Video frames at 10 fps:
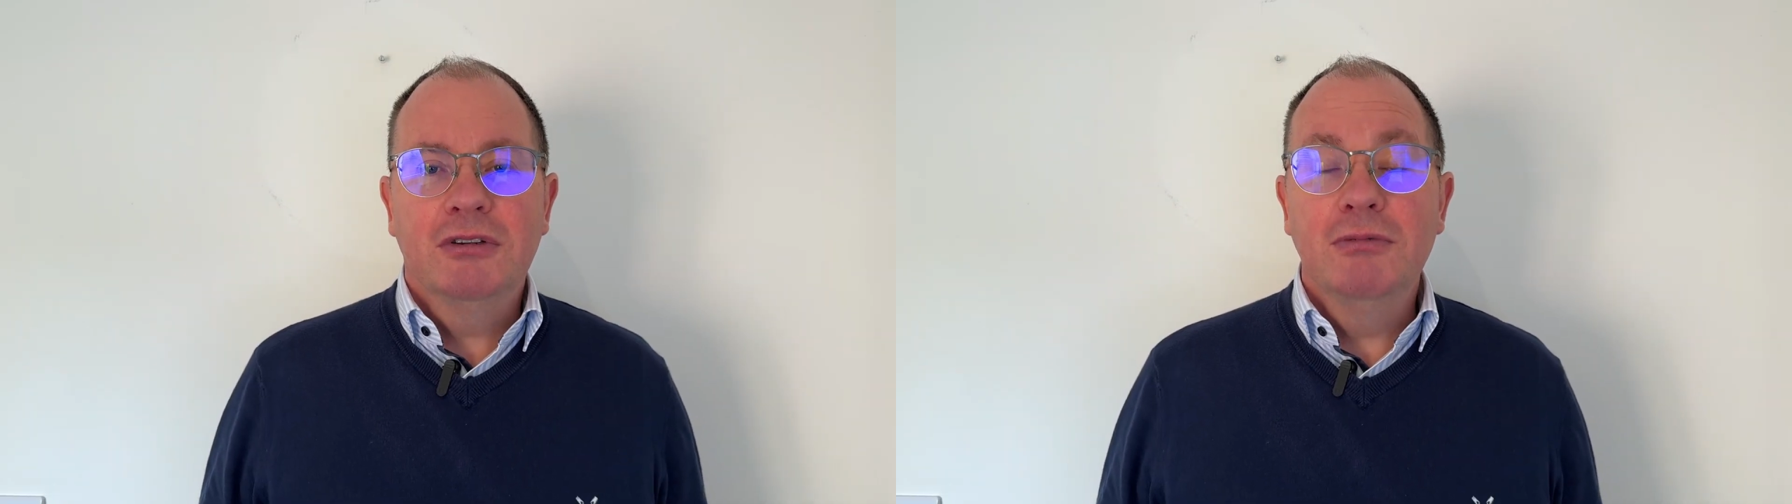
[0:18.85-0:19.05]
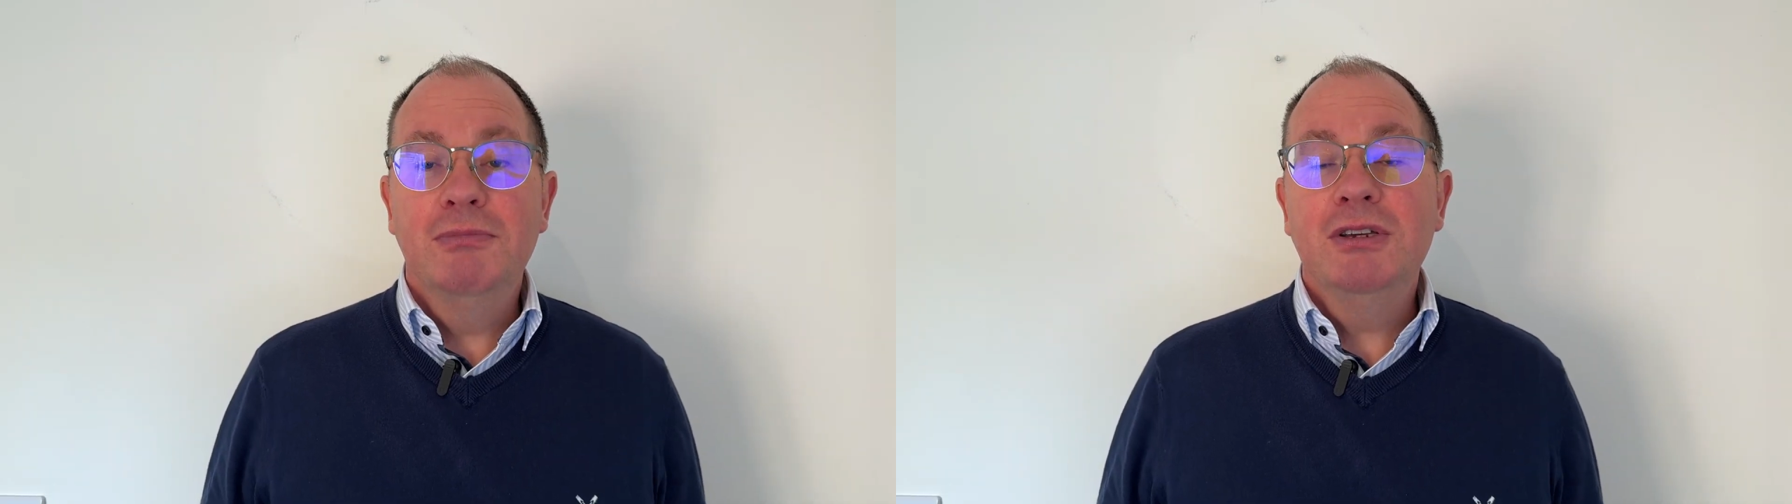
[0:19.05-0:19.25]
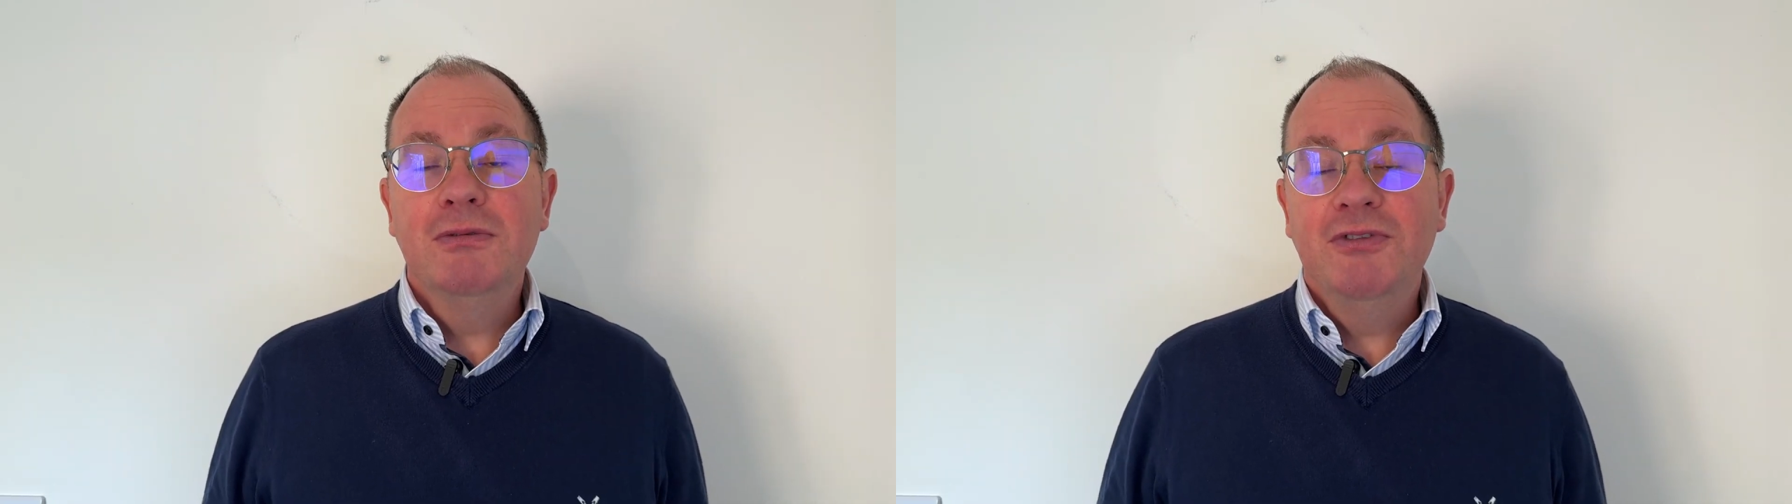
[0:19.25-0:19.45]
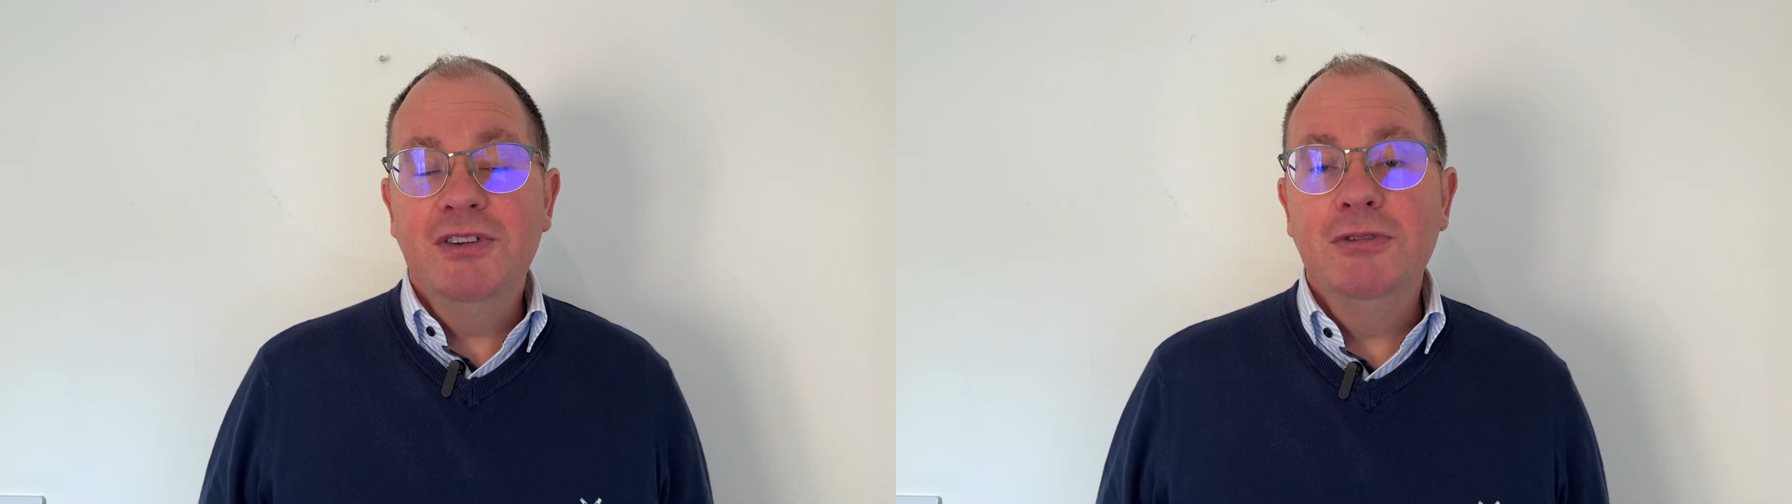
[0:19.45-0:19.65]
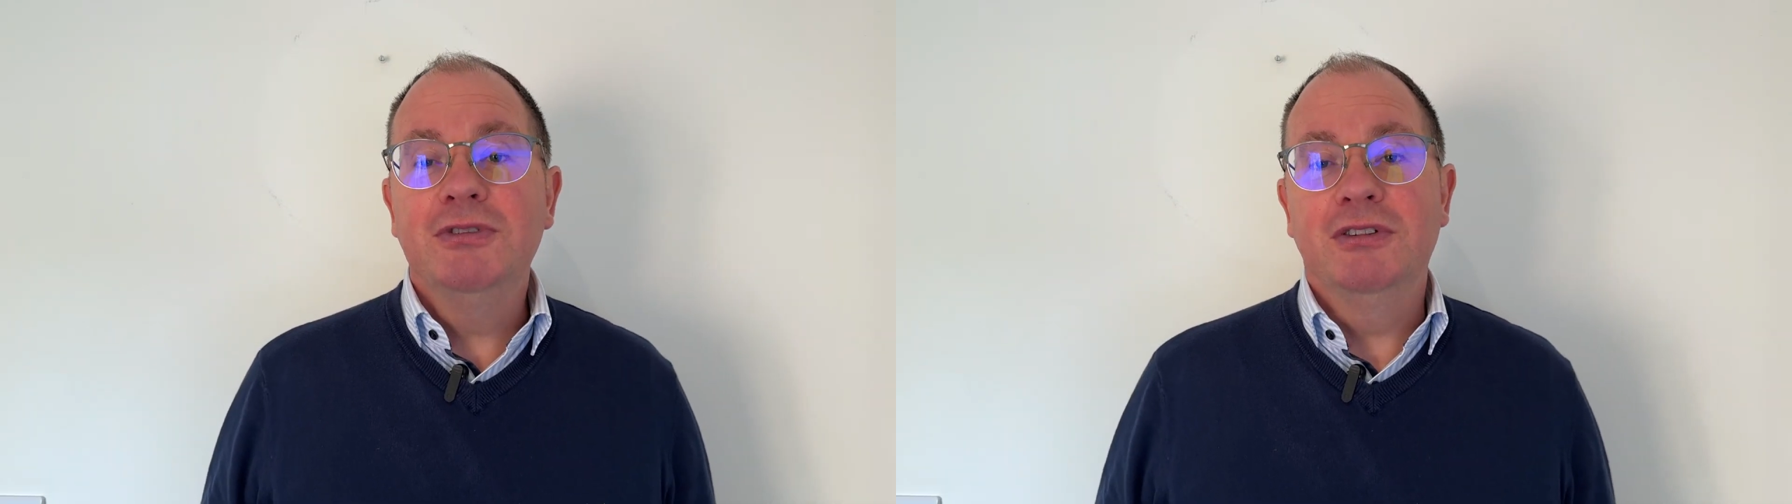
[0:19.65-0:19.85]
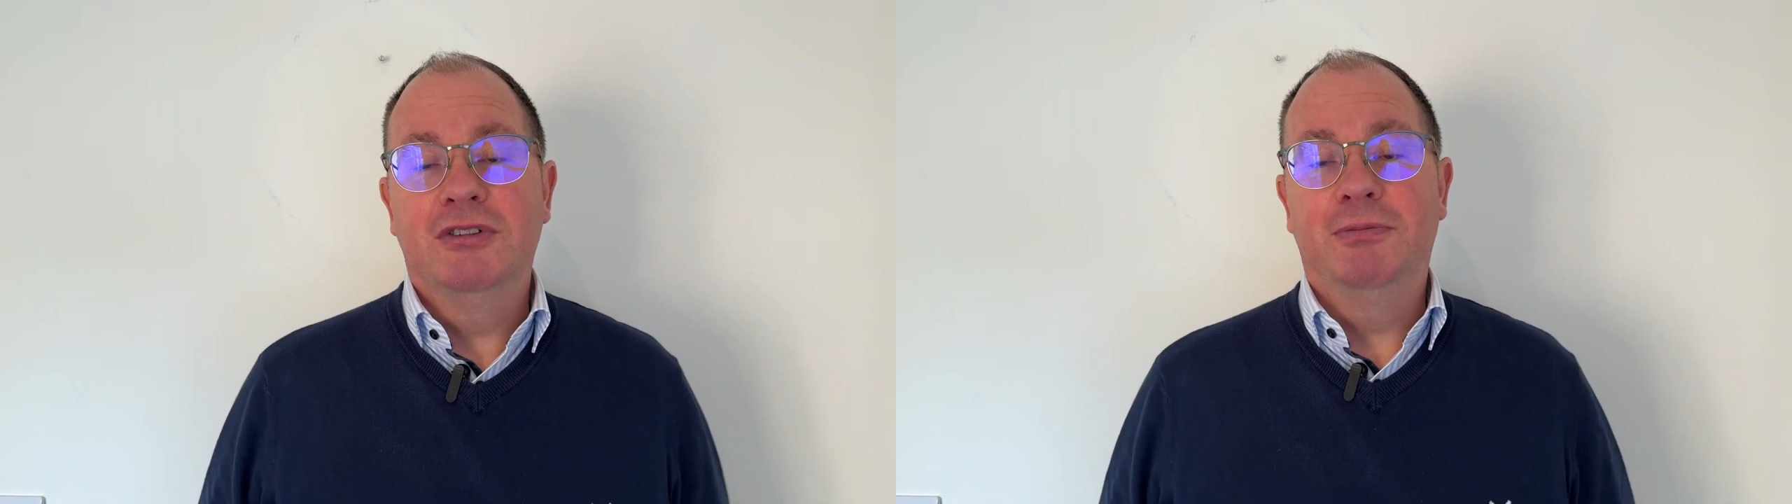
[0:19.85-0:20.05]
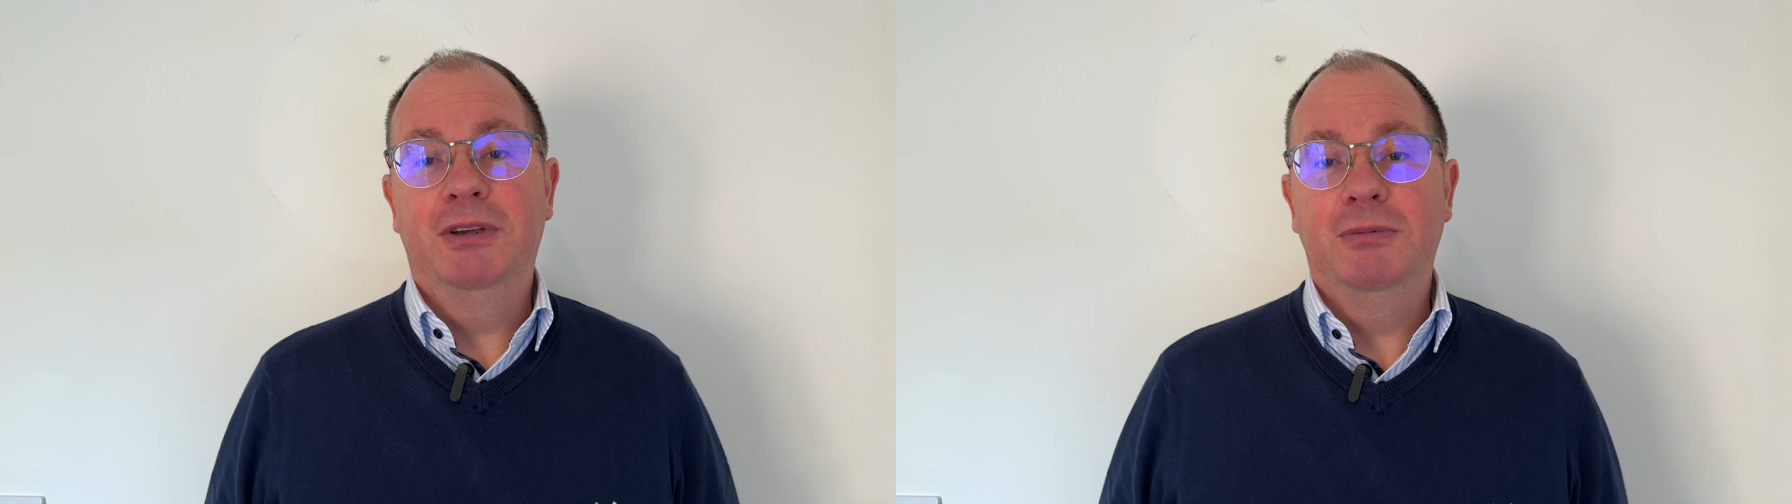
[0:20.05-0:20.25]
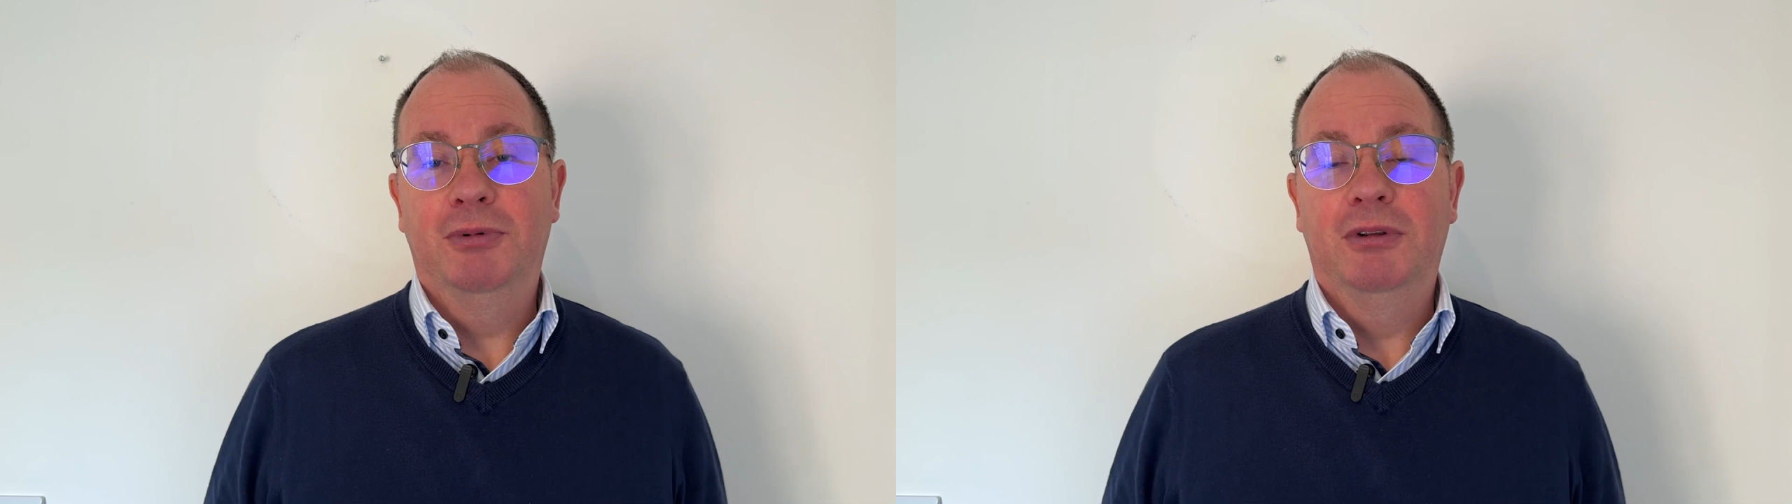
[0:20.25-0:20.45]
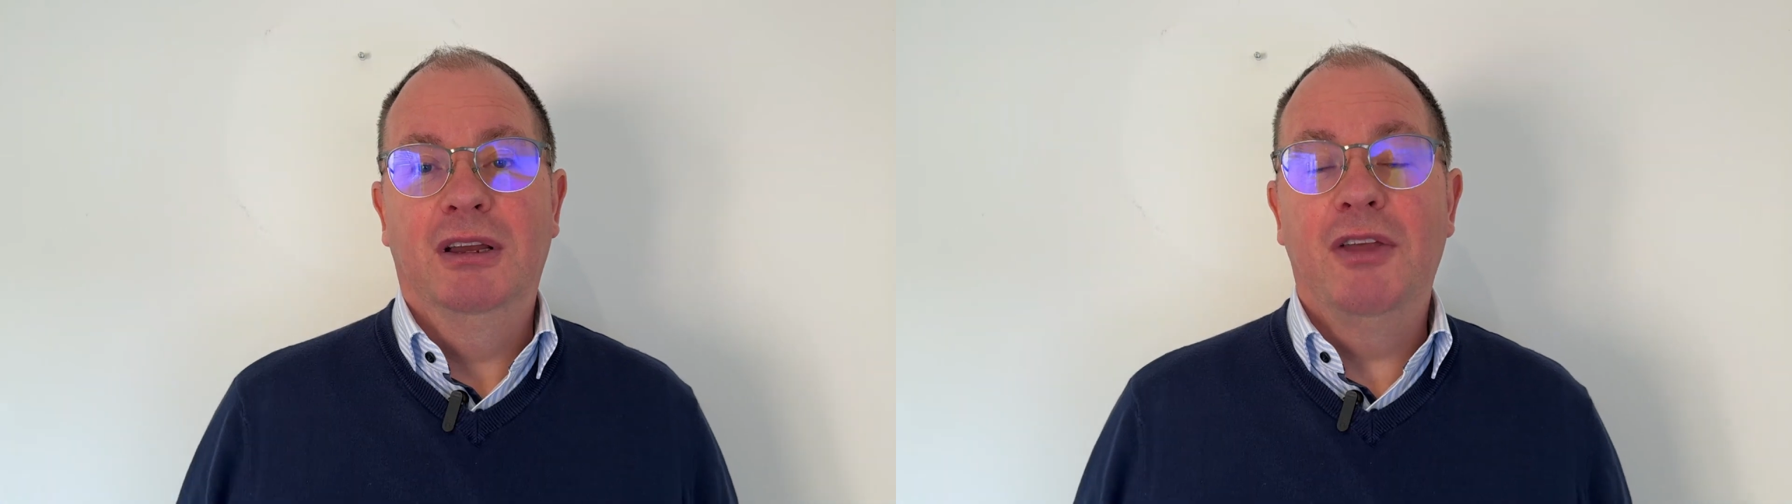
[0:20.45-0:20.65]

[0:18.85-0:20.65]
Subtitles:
can be confusing to people,